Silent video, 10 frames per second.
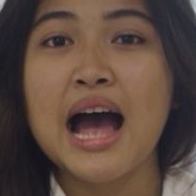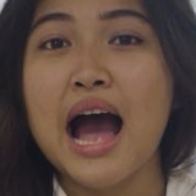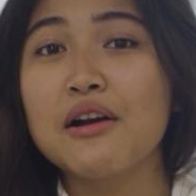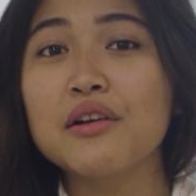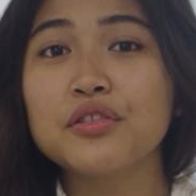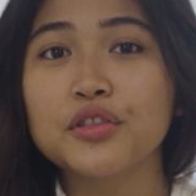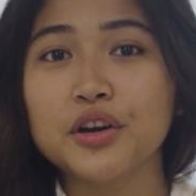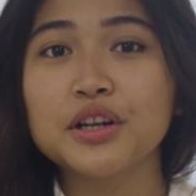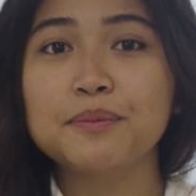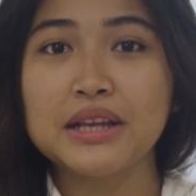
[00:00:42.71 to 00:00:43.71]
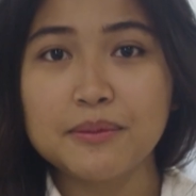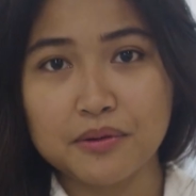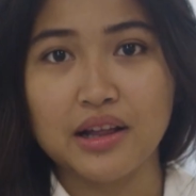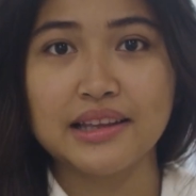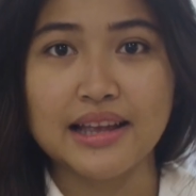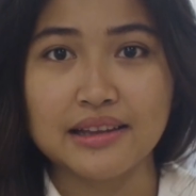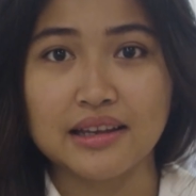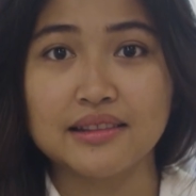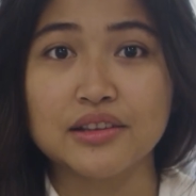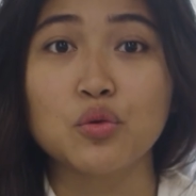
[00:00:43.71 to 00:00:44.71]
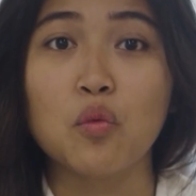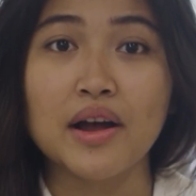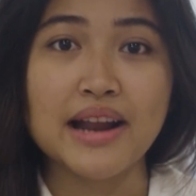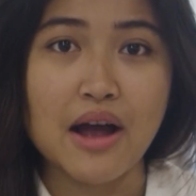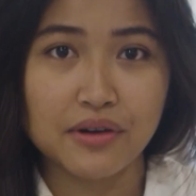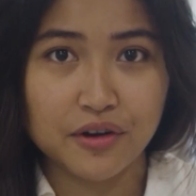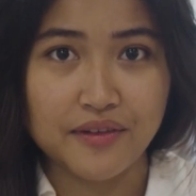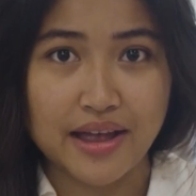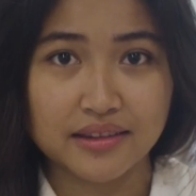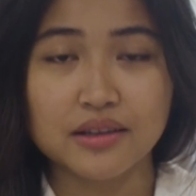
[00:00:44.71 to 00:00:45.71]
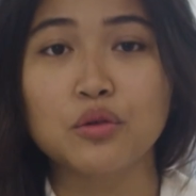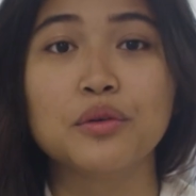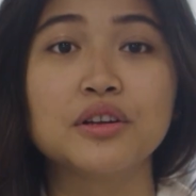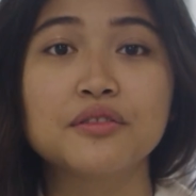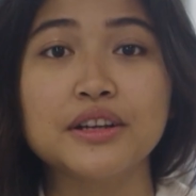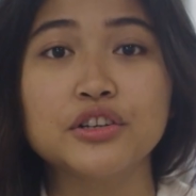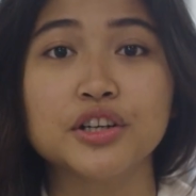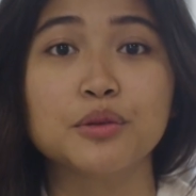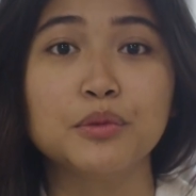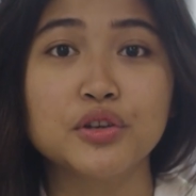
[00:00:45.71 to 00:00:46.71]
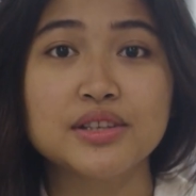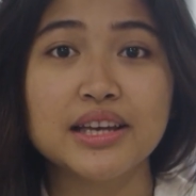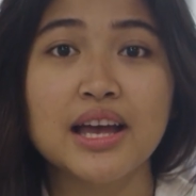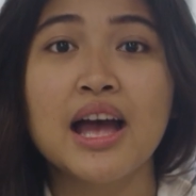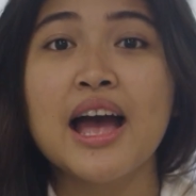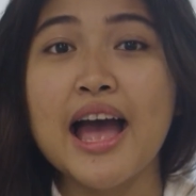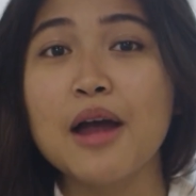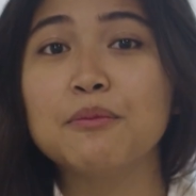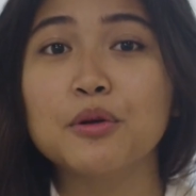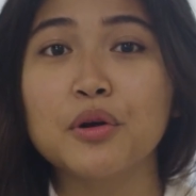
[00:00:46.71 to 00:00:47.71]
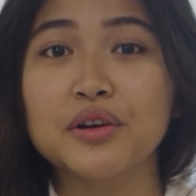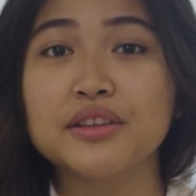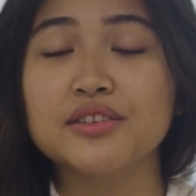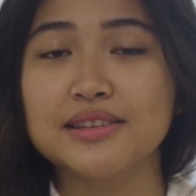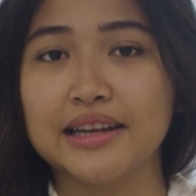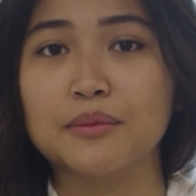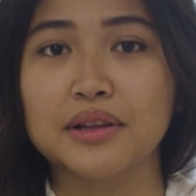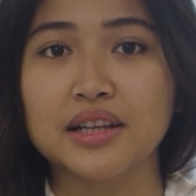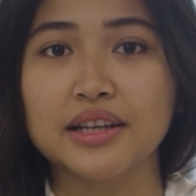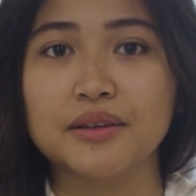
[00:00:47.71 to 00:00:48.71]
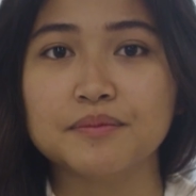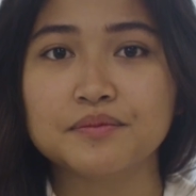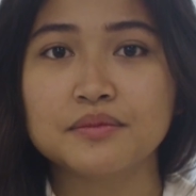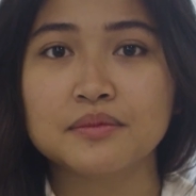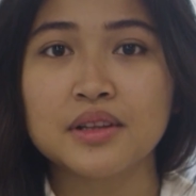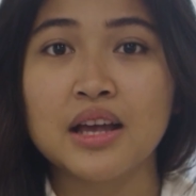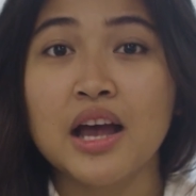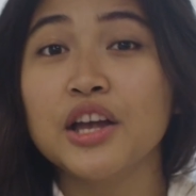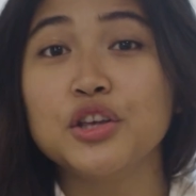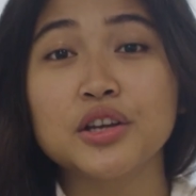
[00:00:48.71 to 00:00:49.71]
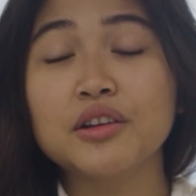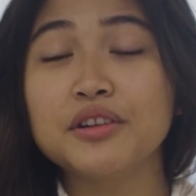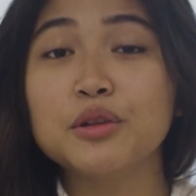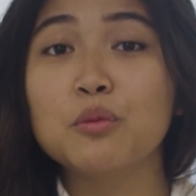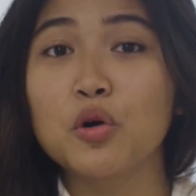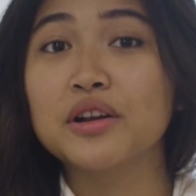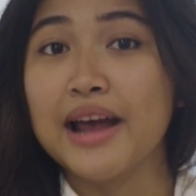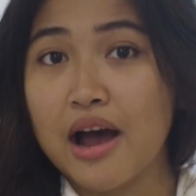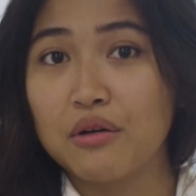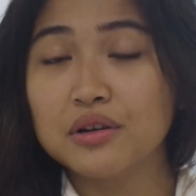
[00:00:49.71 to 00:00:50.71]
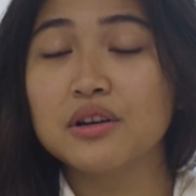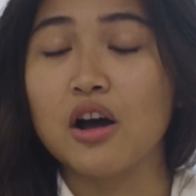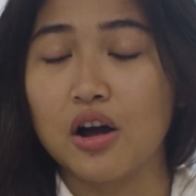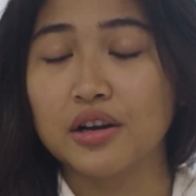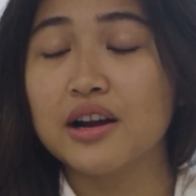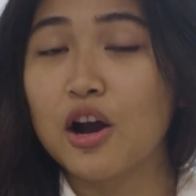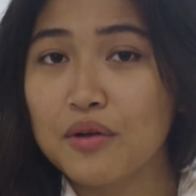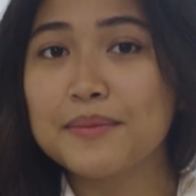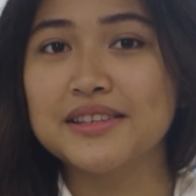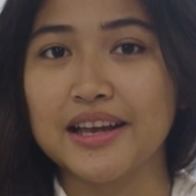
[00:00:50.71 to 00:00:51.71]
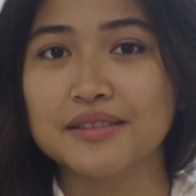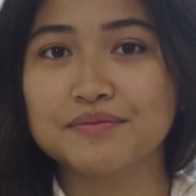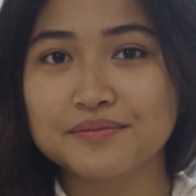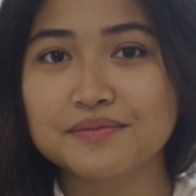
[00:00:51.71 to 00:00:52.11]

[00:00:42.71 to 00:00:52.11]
Around 30 people attended this one-hour event, which featured music and promoted sustainability. You can read more now on our website.